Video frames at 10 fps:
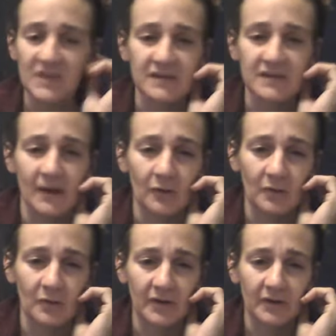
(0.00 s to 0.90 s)

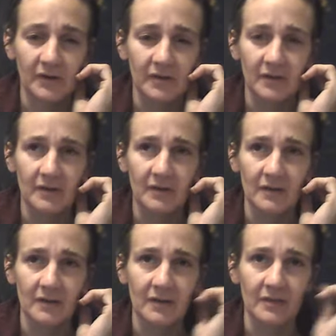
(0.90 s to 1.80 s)
Now,
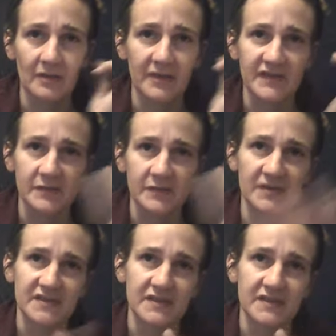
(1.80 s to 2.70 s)
this
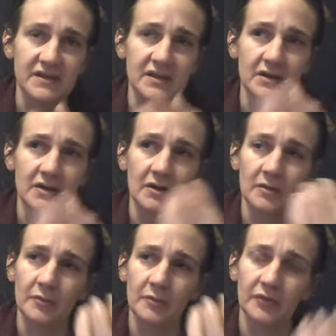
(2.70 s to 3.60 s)
was the
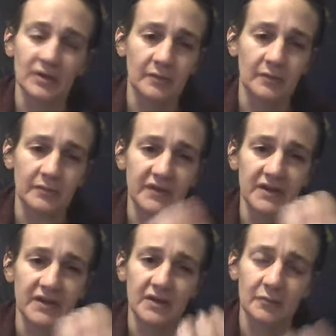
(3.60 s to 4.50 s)

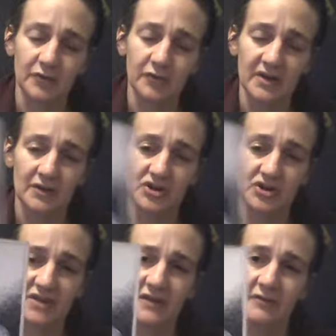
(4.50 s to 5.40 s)

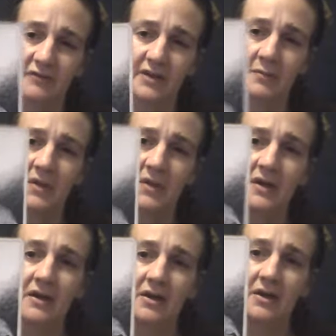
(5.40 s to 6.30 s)
pre-energy of them.
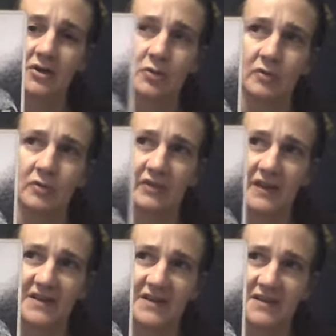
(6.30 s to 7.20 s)
You were
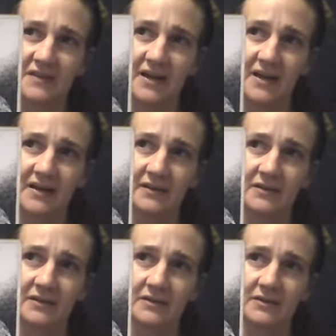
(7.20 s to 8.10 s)
realizing that
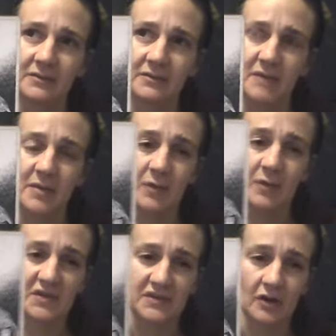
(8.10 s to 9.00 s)
maybe it
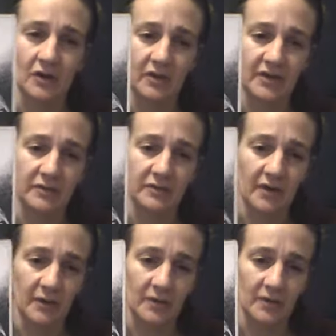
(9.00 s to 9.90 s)
wasn't all that you
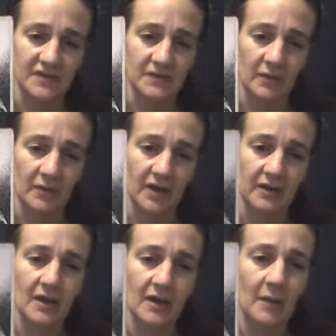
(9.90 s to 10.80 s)
thought it was,
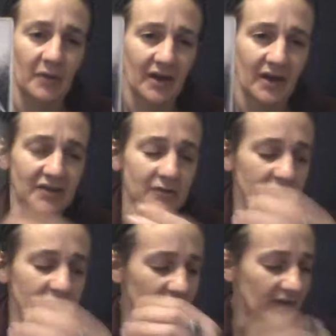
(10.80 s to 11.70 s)
okay? But I do
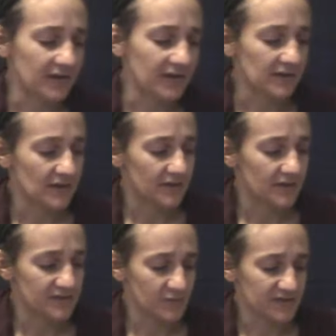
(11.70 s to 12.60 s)
feel like
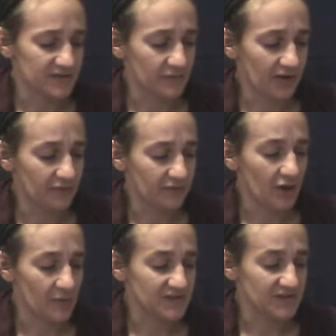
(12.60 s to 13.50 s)
this was some kind of
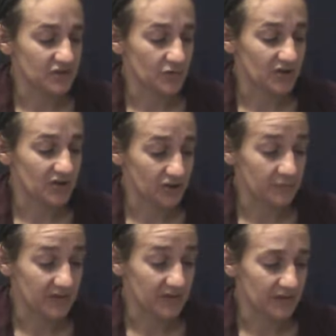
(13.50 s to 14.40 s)
karmic situation
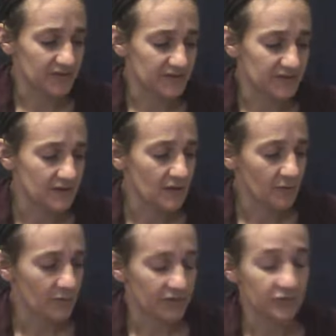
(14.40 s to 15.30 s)
because
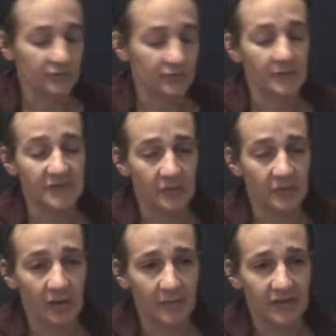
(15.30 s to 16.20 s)
the Two of Cups on the
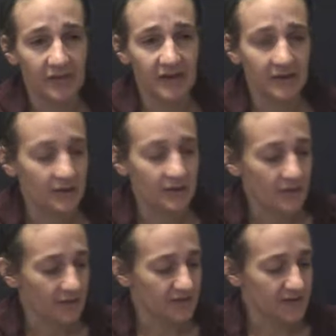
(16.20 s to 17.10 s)
bottom of the deck,
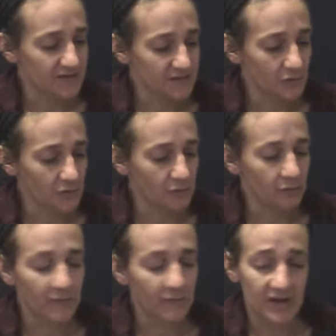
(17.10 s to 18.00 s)
that is a soul
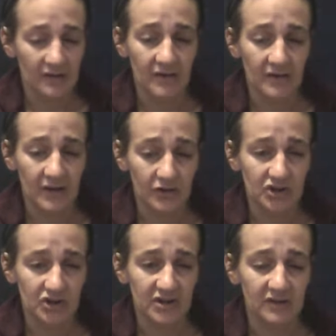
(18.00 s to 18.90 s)
mate
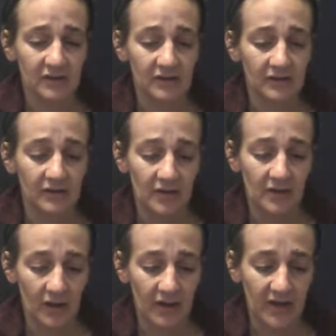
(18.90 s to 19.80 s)
energy.
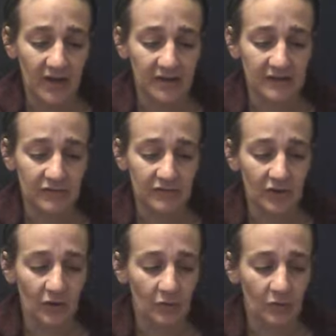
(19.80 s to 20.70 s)
And even
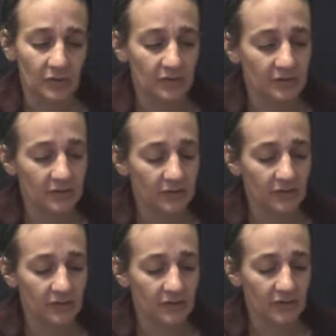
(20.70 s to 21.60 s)
though
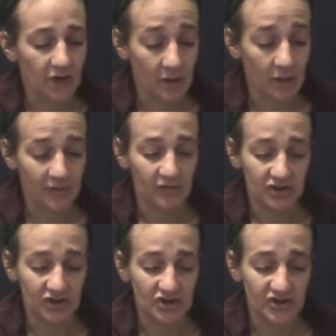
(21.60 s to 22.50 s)
karmic
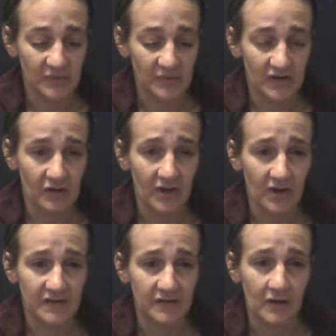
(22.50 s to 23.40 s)
relationships are
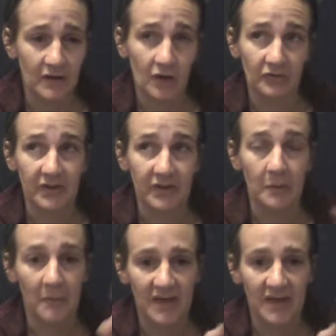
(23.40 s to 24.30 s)
not really
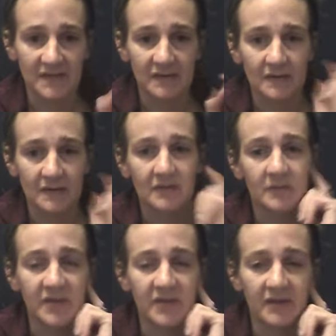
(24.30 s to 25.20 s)
meant to
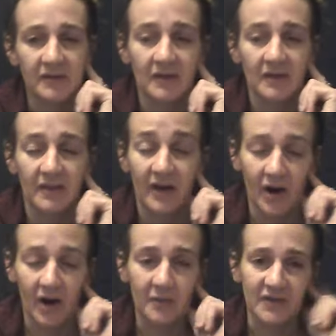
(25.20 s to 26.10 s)
be, they
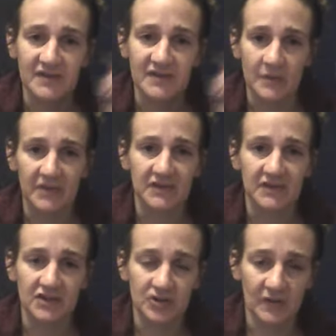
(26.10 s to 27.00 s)
are because they're meant to teach you